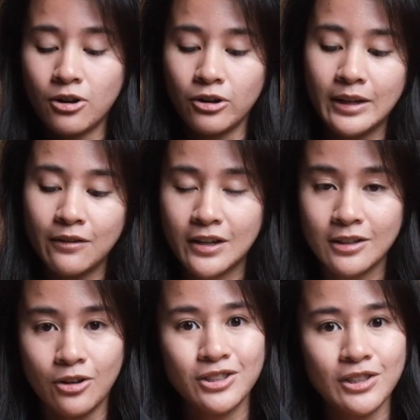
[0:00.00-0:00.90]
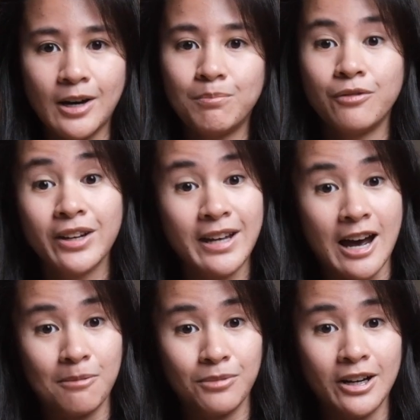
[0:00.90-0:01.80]
or even on top of a
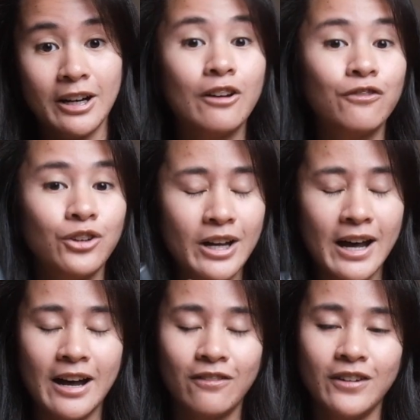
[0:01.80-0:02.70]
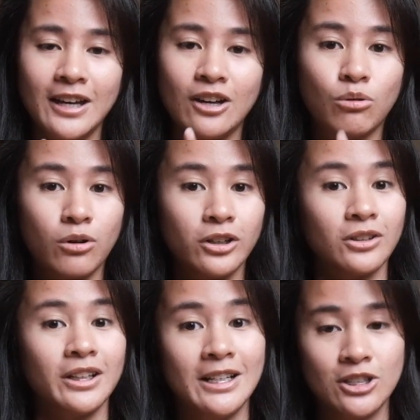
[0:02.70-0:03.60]
camera if you have a quarter
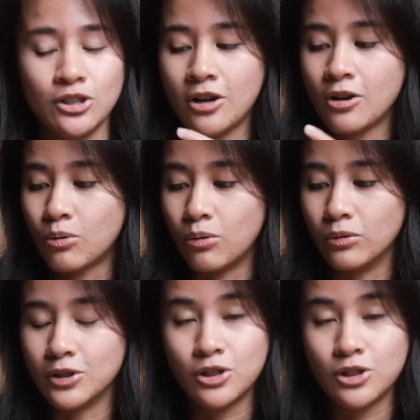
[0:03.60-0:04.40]
inch cold